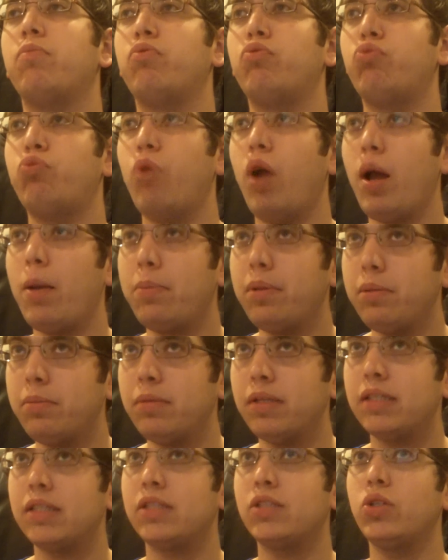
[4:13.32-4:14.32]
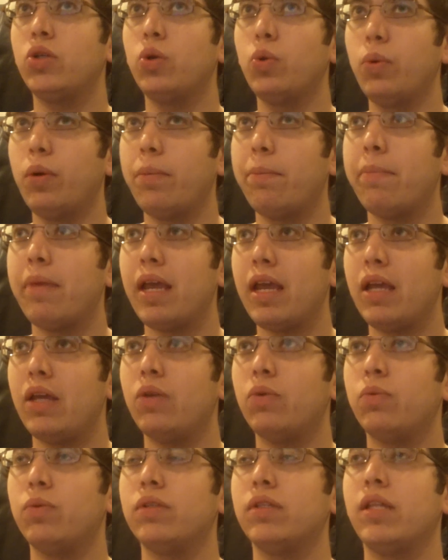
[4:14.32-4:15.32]
problem that still
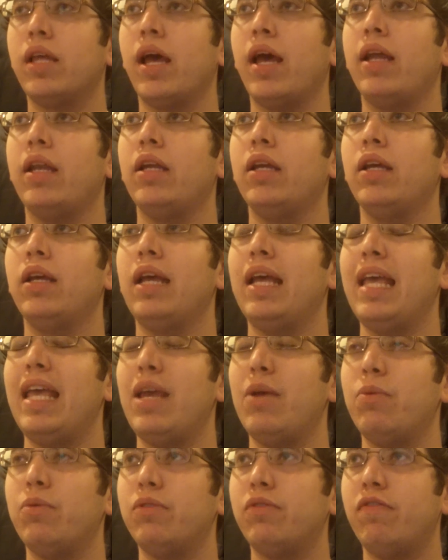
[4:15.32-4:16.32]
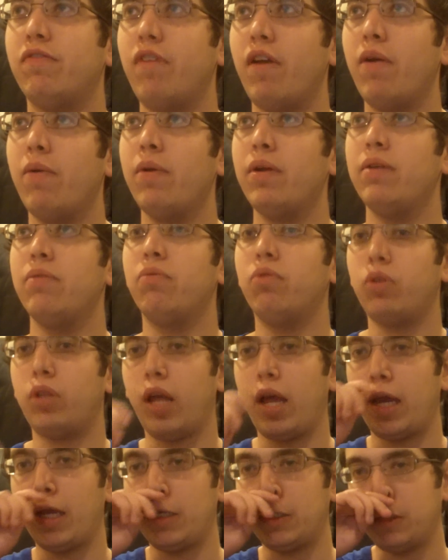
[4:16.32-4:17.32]
remained was that it was very
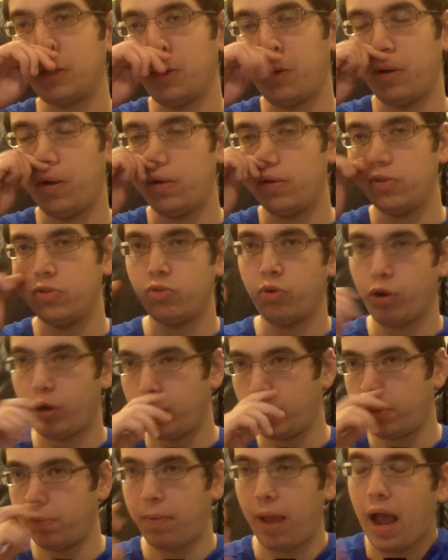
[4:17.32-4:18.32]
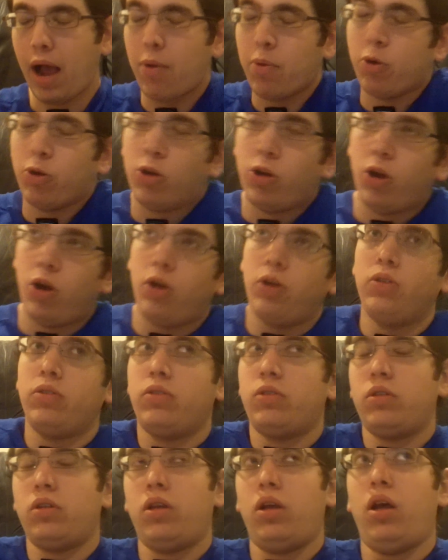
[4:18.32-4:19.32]
reliant on drawing your power
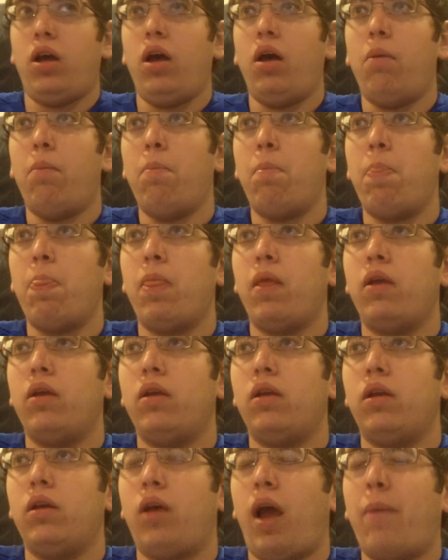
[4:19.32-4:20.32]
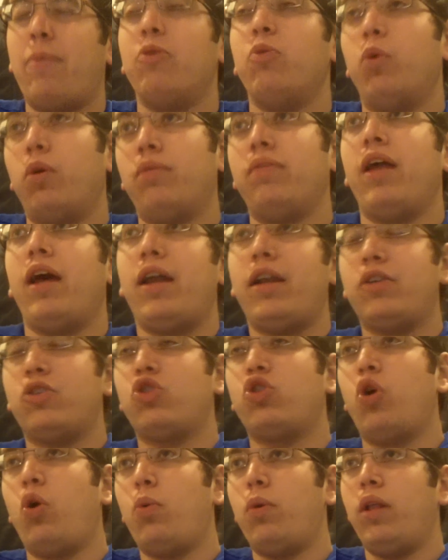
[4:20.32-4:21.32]
cards. Not
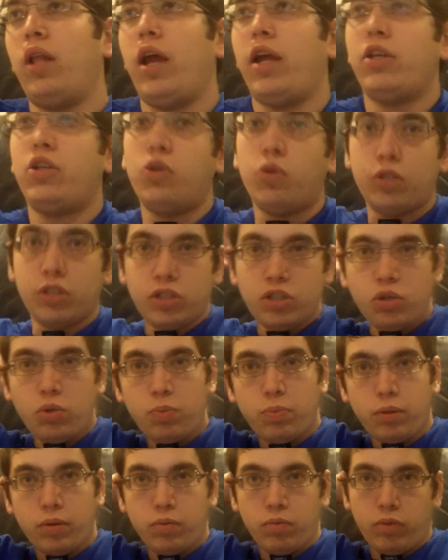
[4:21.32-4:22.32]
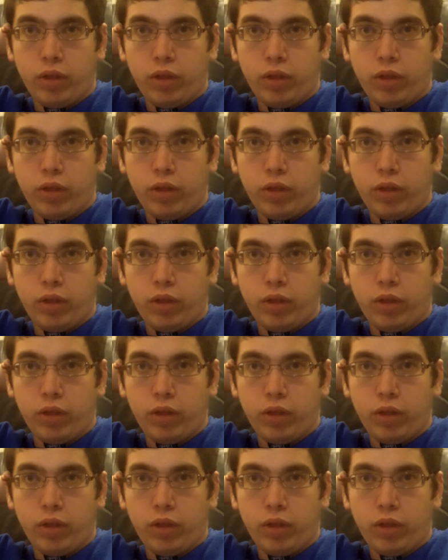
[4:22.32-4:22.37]
so reliant. You could still,